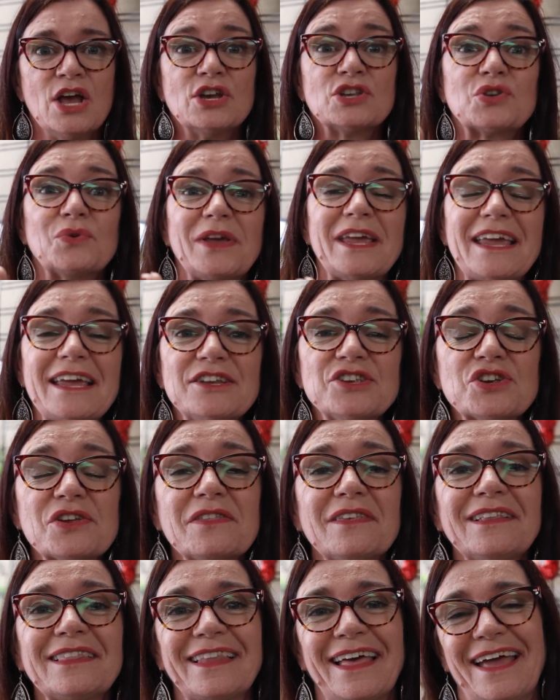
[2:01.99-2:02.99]
So each of
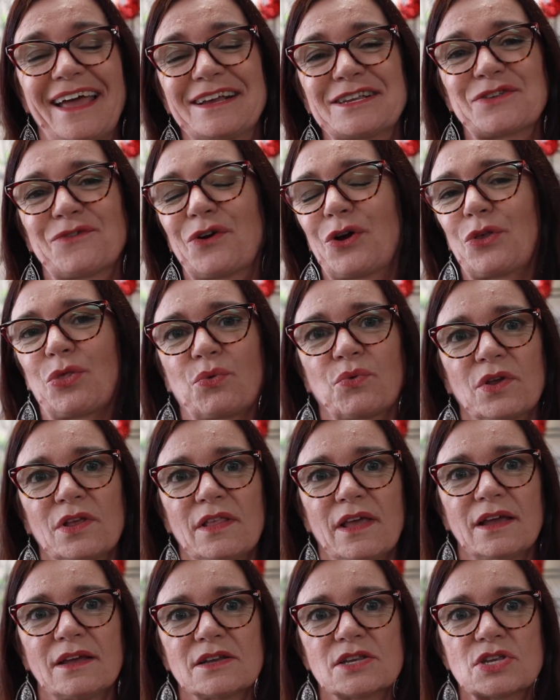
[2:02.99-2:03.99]
the legs of our
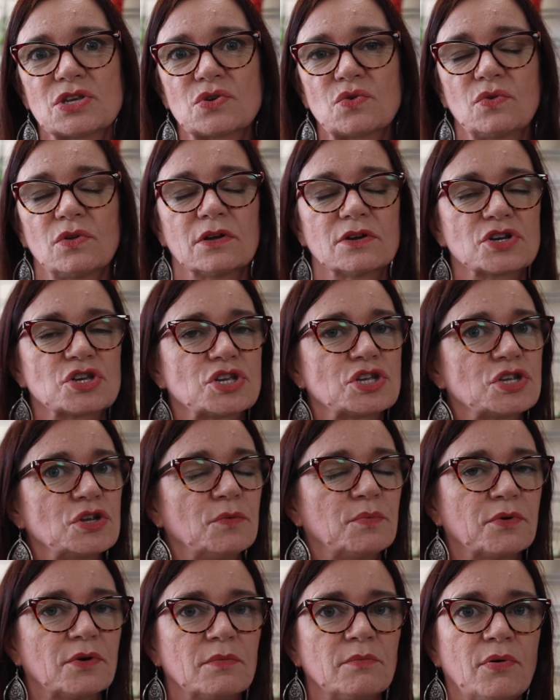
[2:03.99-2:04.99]
three-legged stool are
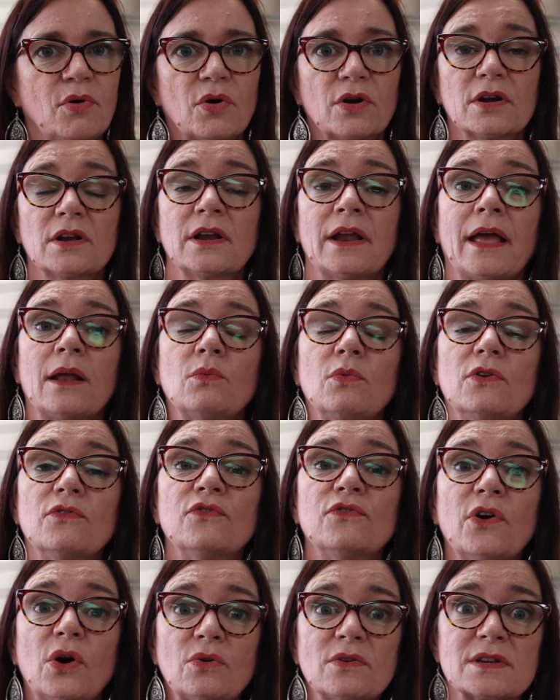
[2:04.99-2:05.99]
super important and we
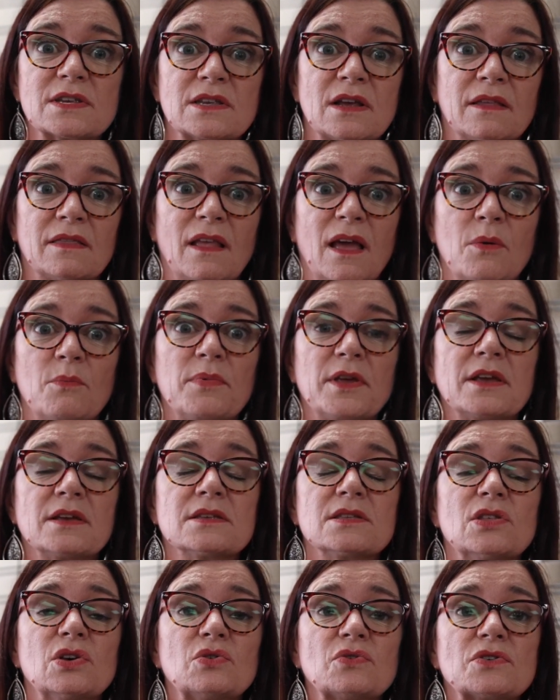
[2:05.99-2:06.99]
focus on them
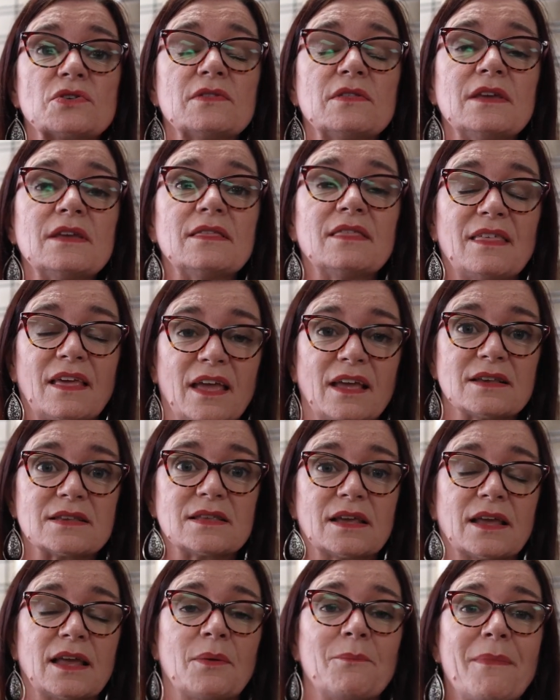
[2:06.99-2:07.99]
because those are the things
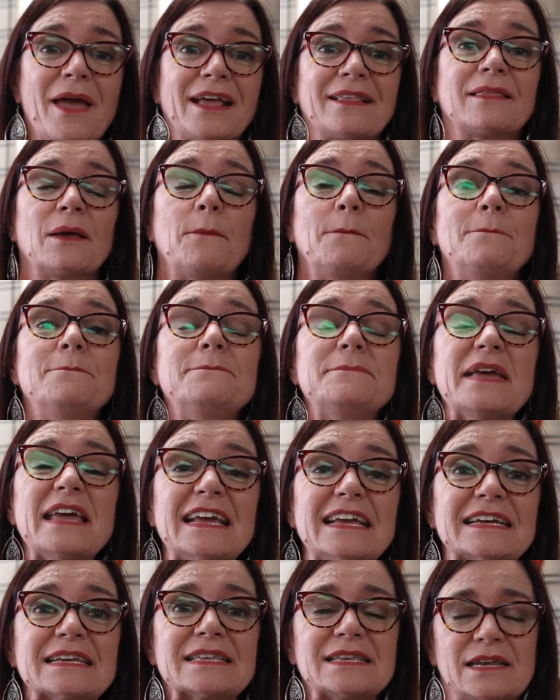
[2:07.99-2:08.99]
that can make the
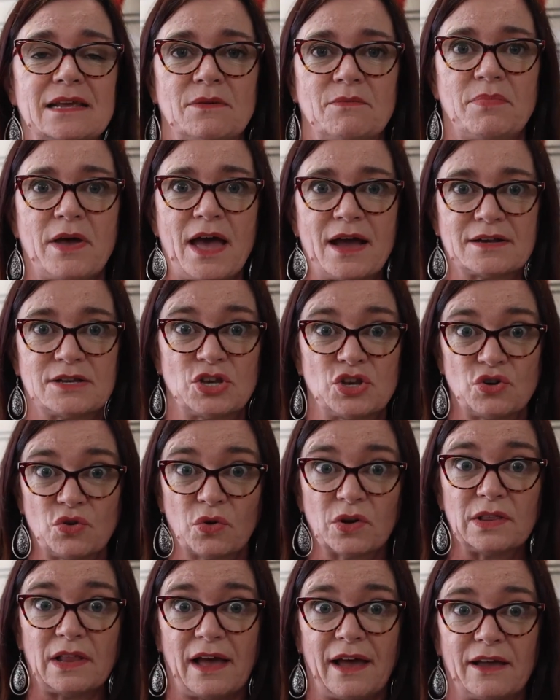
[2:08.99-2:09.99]
biggest impact in
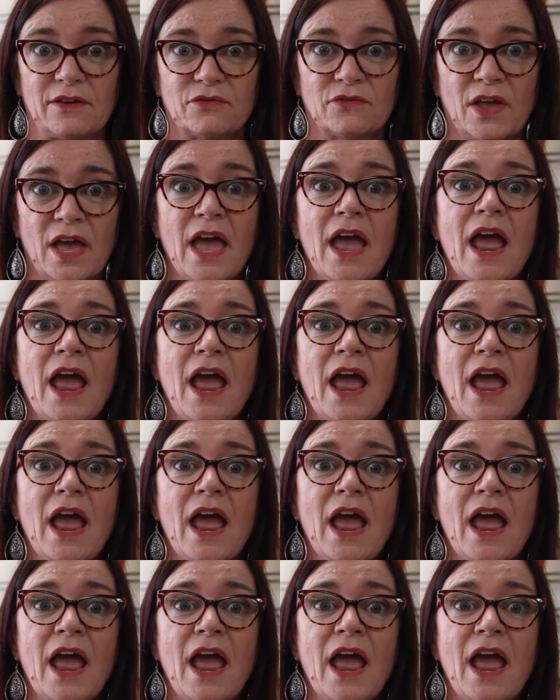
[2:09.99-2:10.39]
your life.